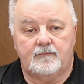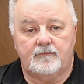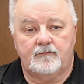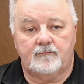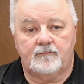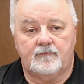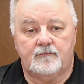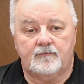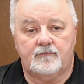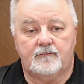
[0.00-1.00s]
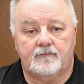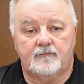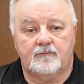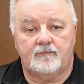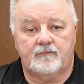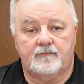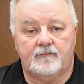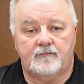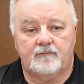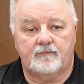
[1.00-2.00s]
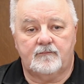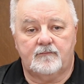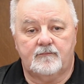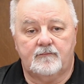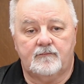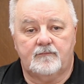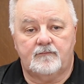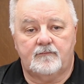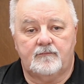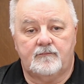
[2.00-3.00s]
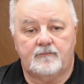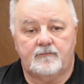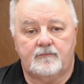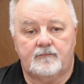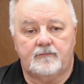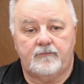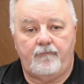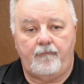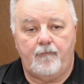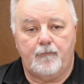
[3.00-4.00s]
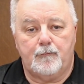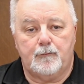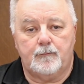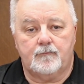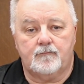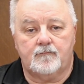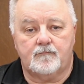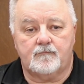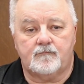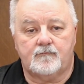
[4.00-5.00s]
The person shown says nothing.